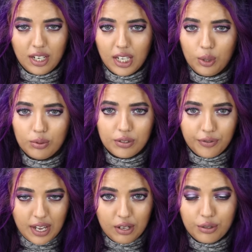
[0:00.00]
he was
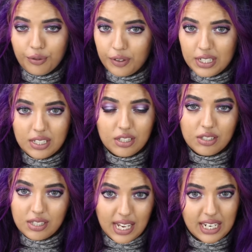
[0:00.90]
found fit
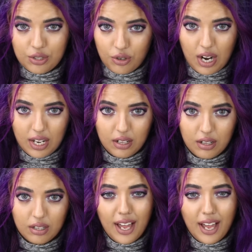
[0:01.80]
to stand trial.